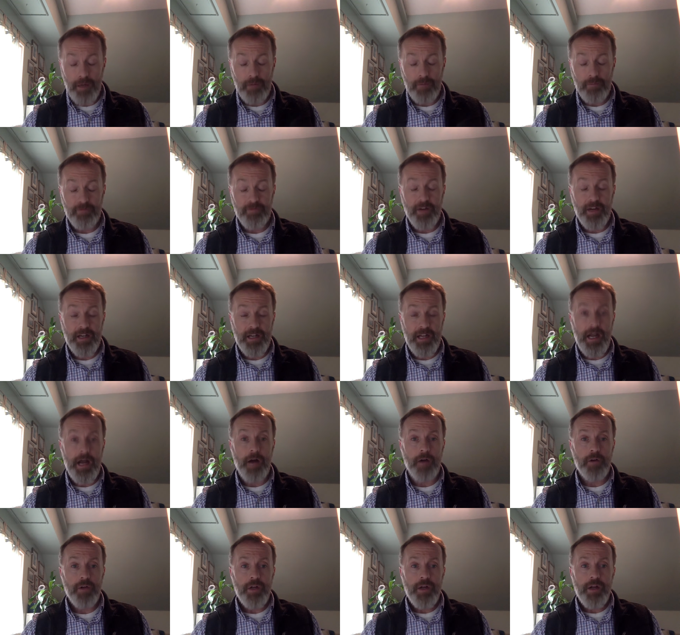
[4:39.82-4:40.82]
find
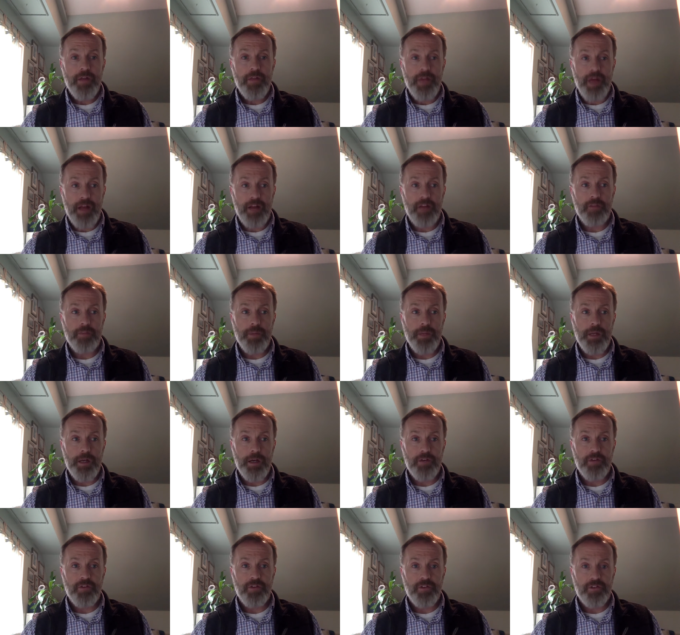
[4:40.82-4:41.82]
out, that is
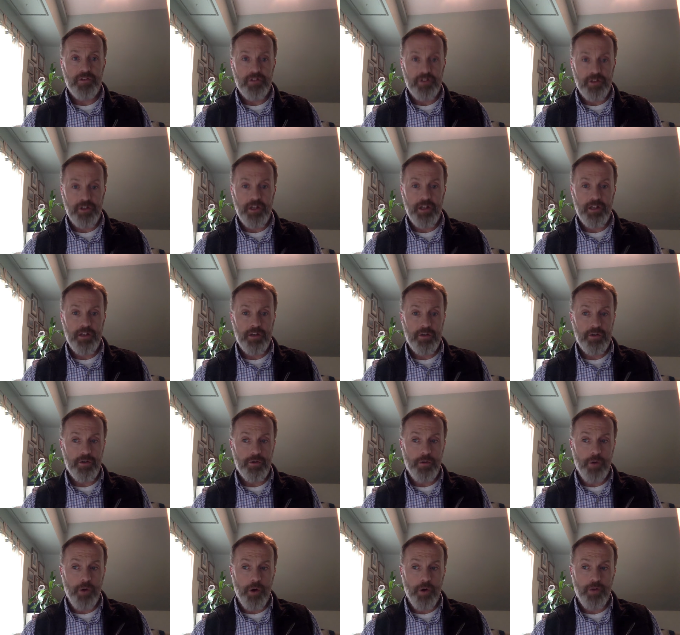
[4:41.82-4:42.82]
because the Tlic,
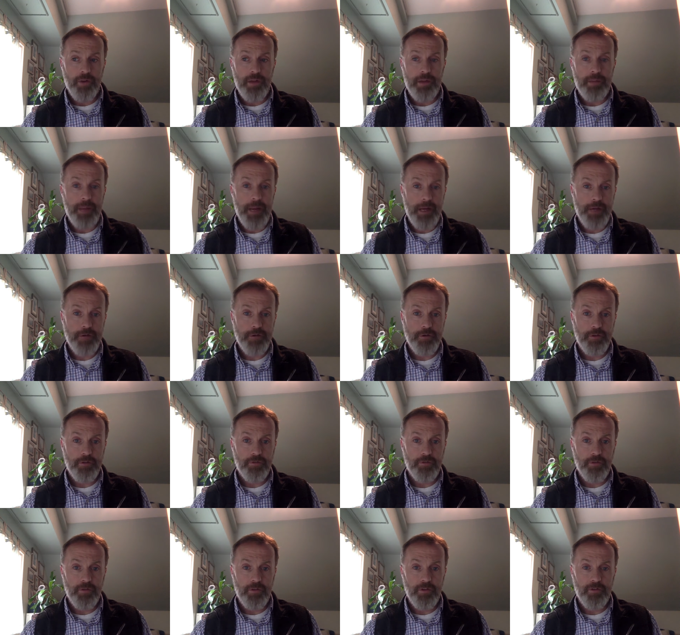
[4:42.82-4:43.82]
who are the patrons
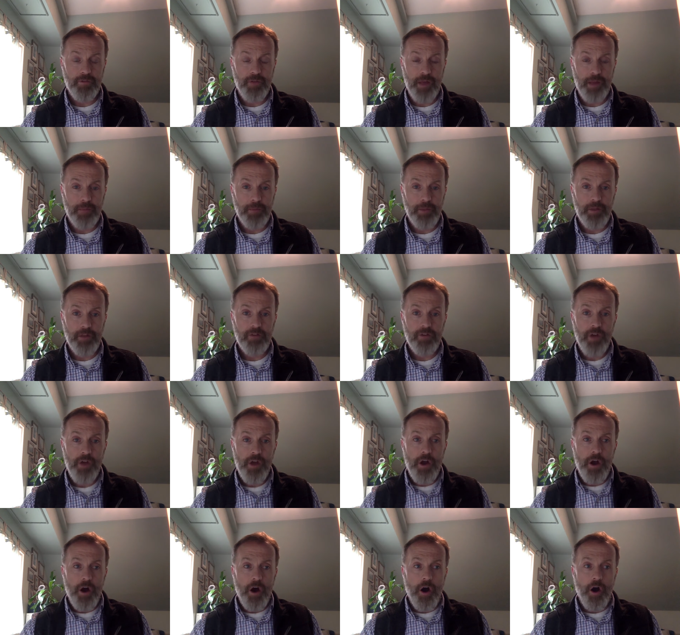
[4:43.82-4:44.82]
for these families,
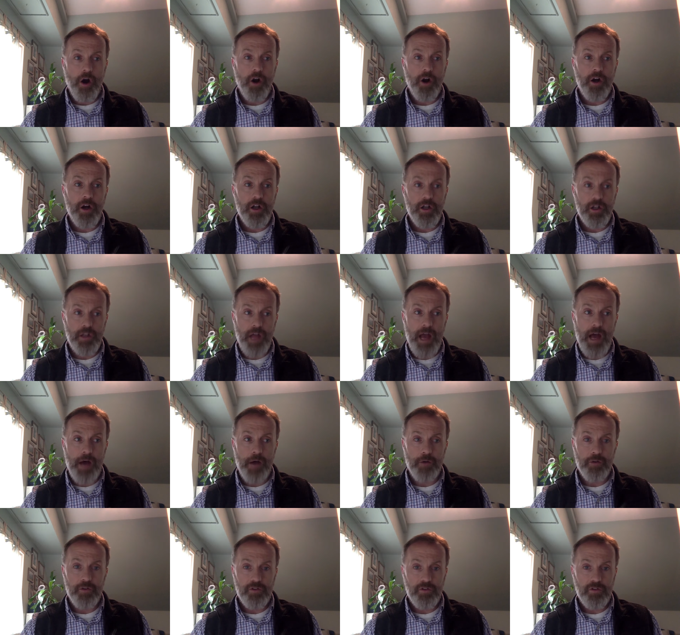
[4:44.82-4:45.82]
are
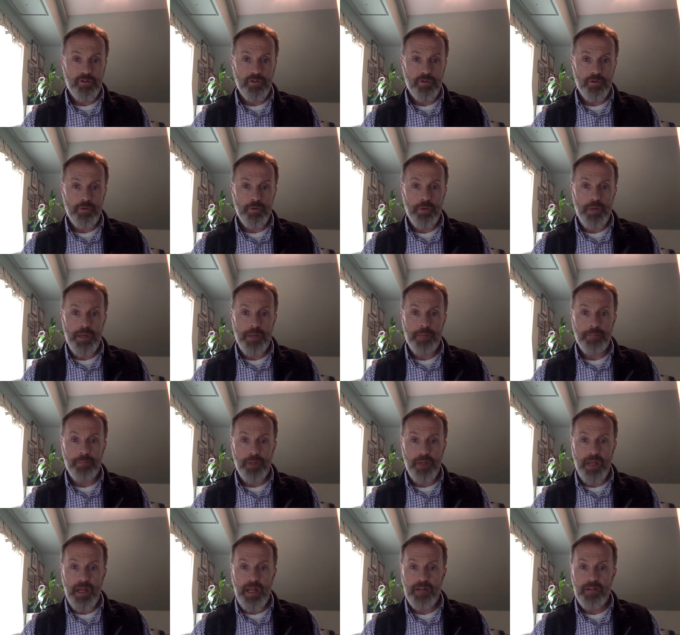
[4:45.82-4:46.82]
allowed to
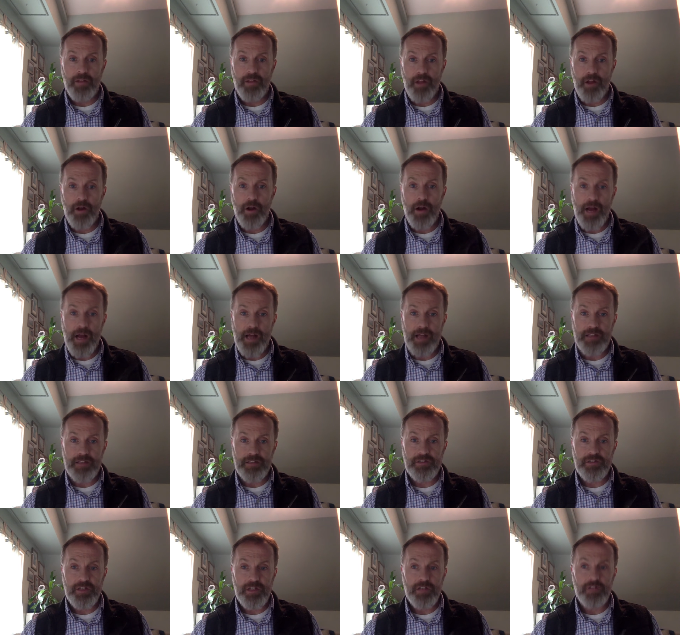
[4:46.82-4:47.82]
implant their
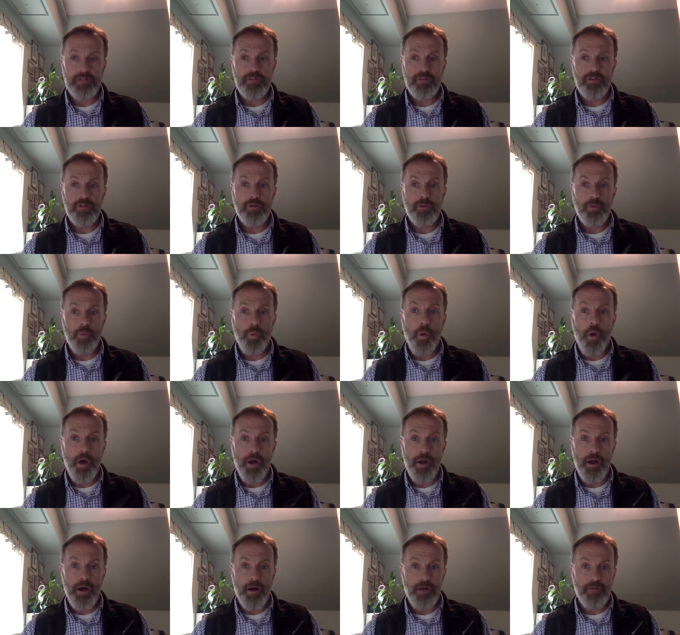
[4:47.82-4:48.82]
eggs into
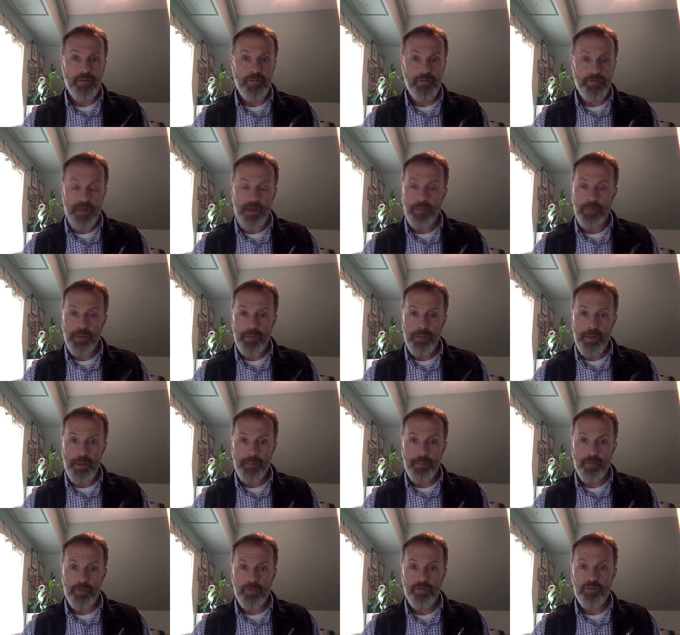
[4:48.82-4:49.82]
one of the family
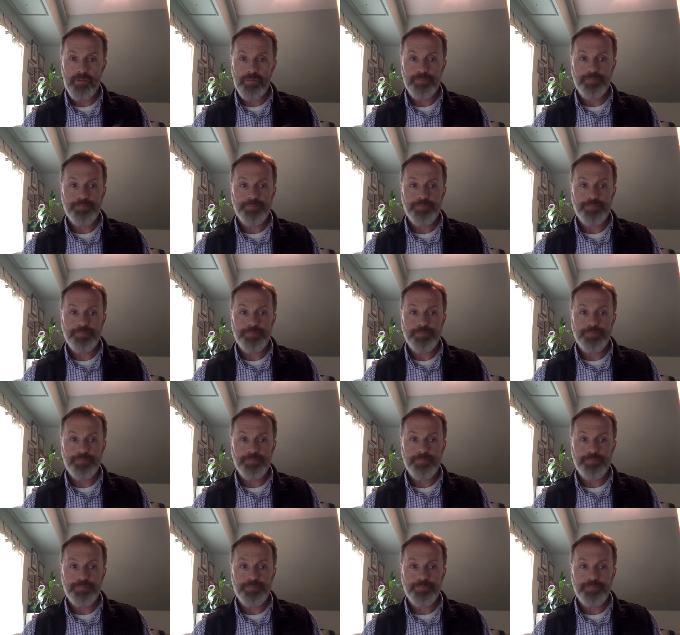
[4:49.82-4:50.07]
members.